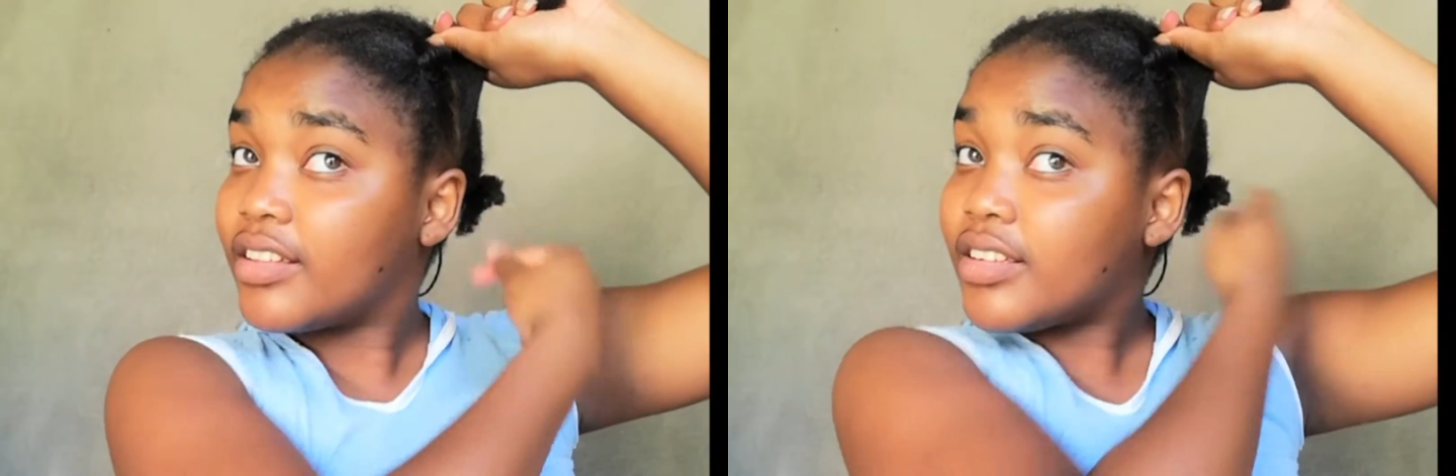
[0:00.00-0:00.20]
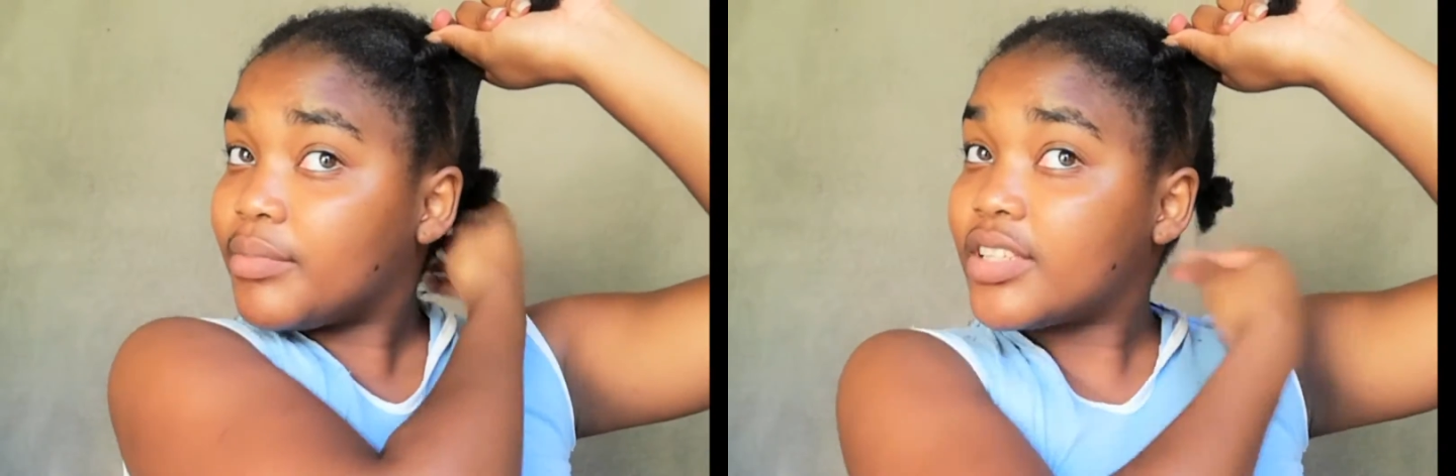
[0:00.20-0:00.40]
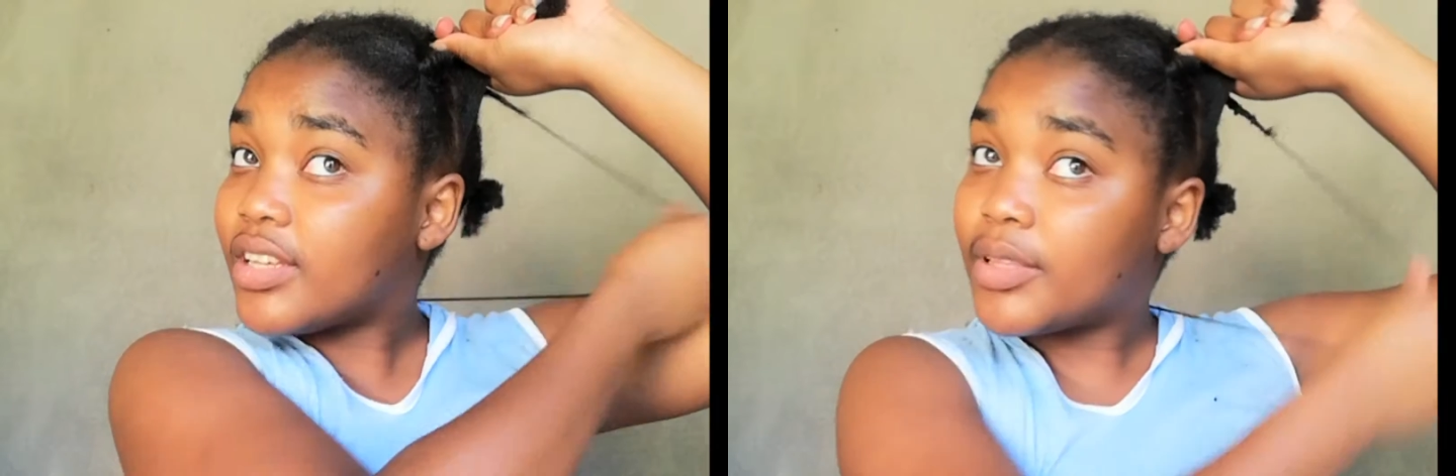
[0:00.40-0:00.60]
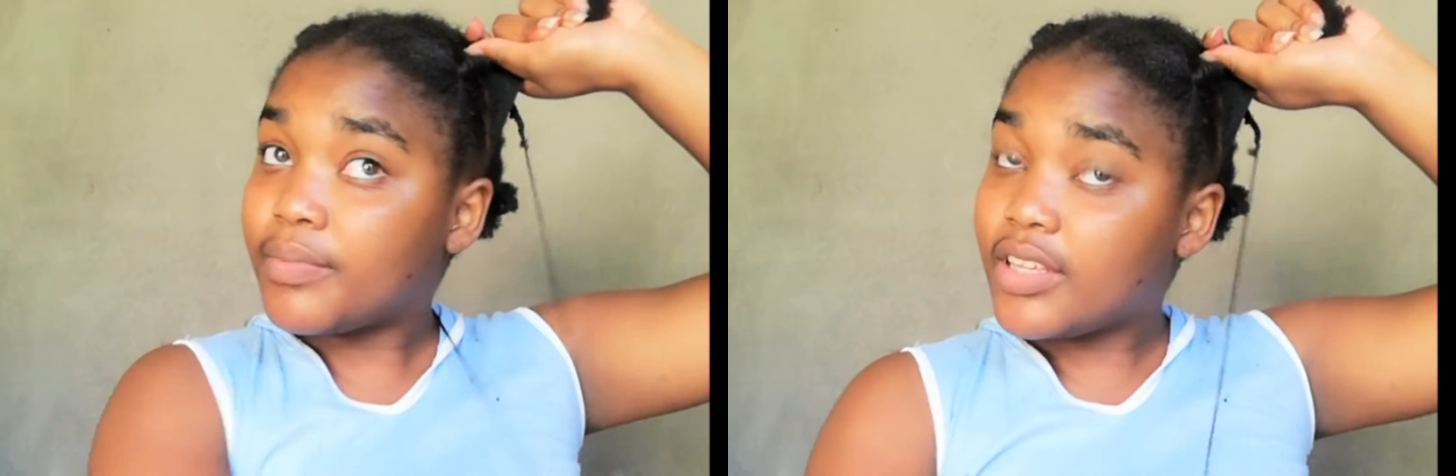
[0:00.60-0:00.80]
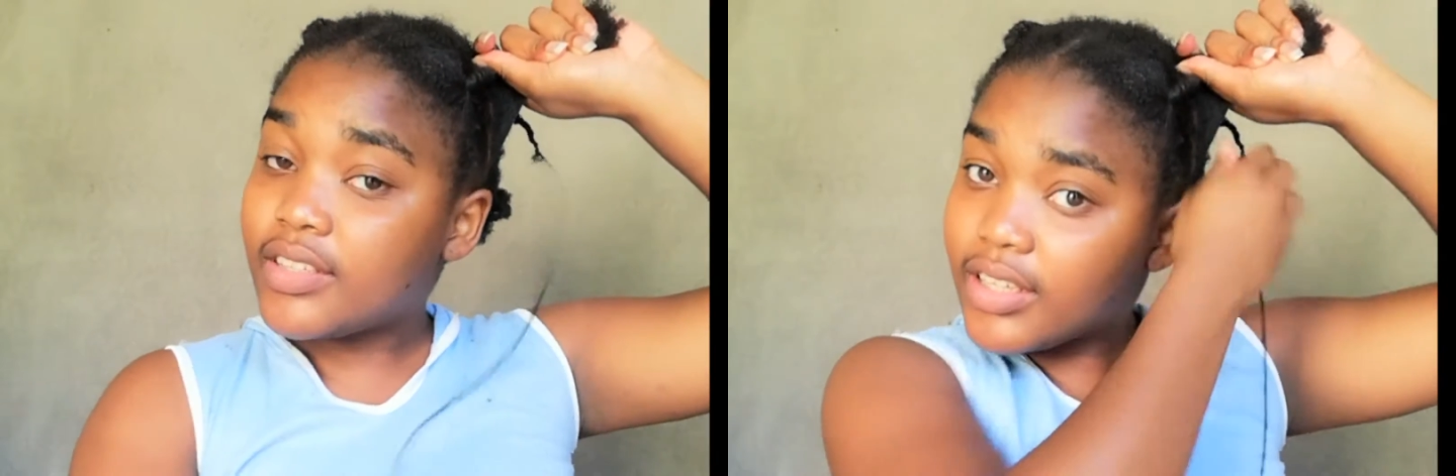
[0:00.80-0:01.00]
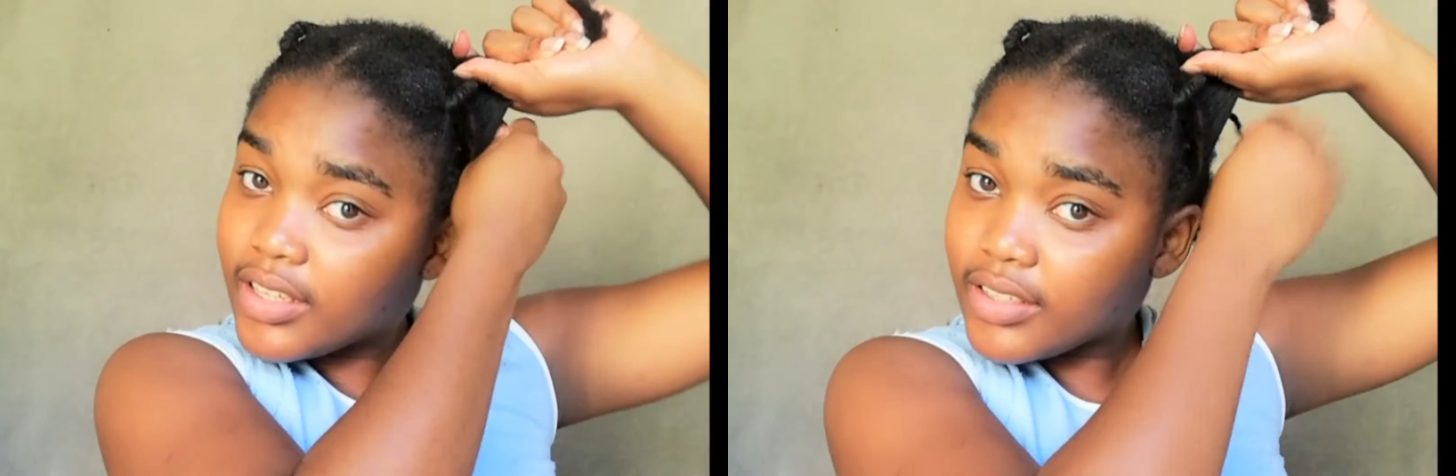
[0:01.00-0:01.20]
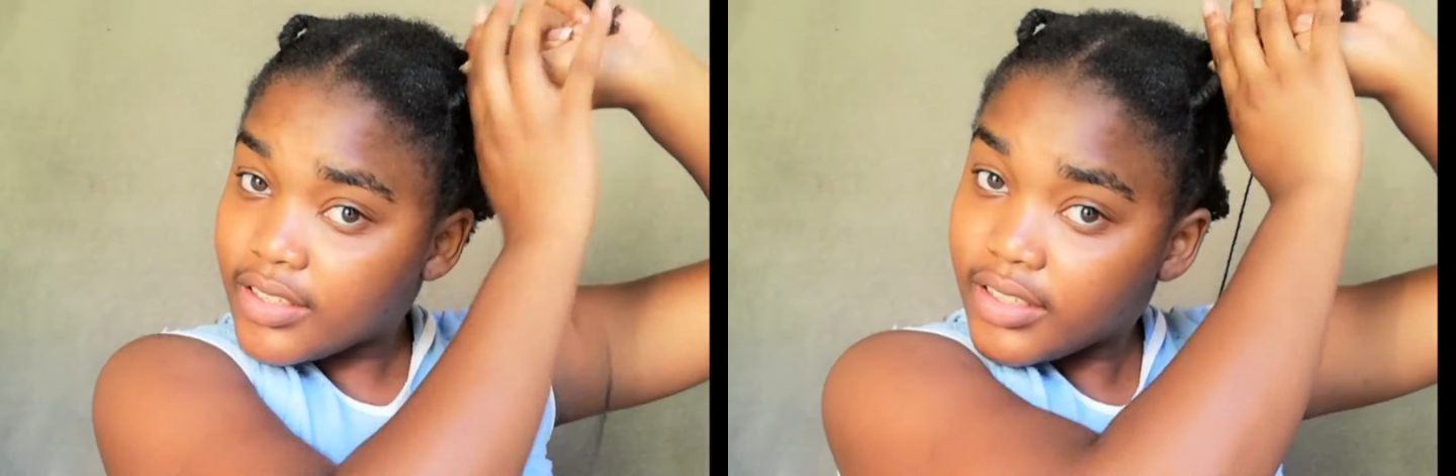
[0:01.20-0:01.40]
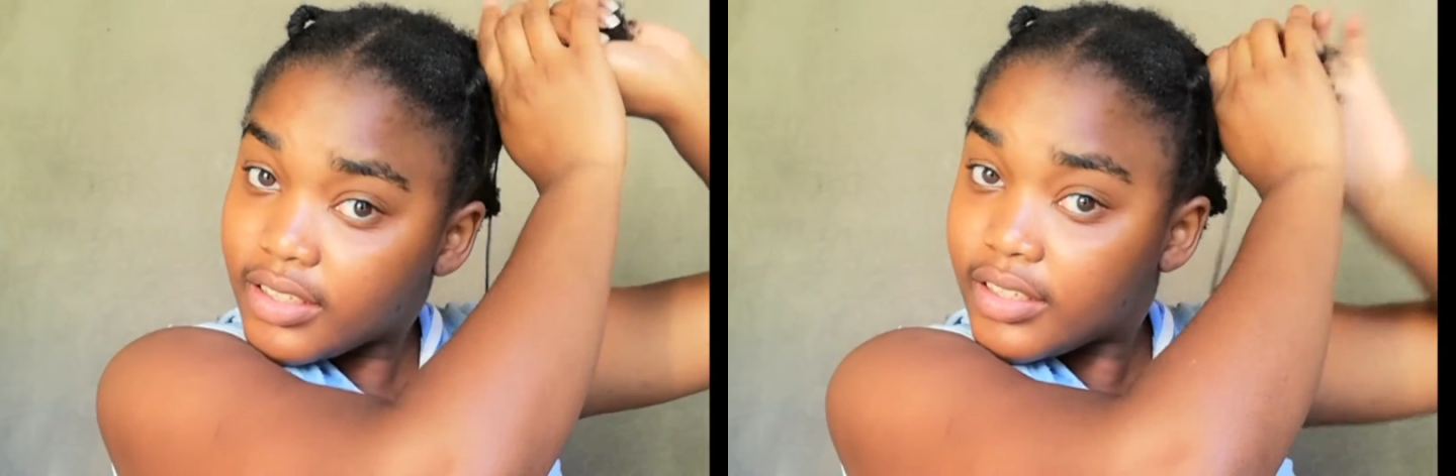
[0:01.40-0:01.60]
doesn't
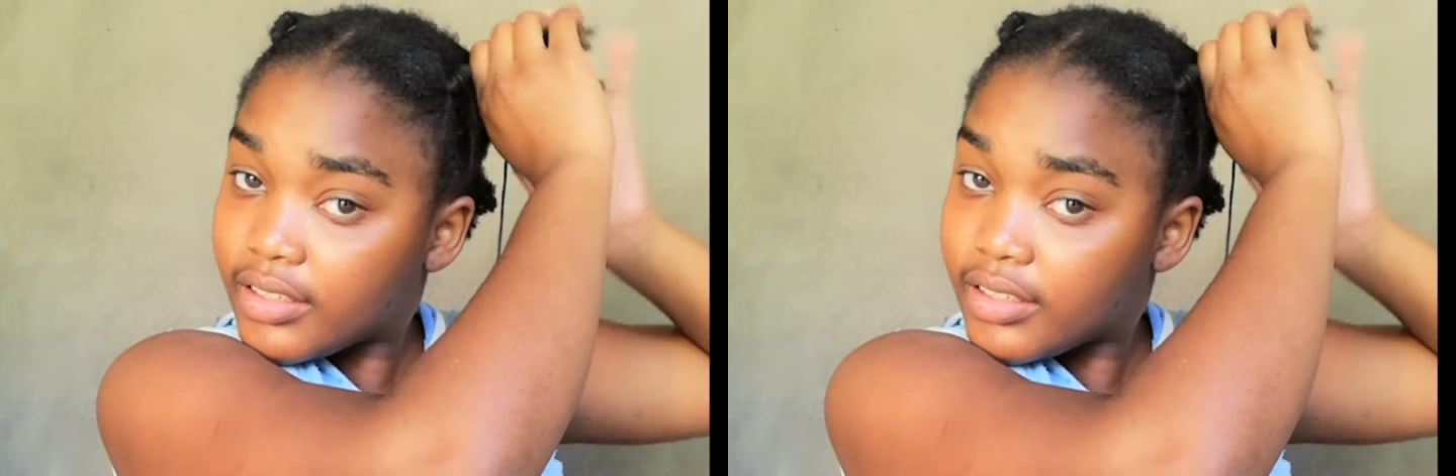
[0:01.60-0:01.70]
unravel.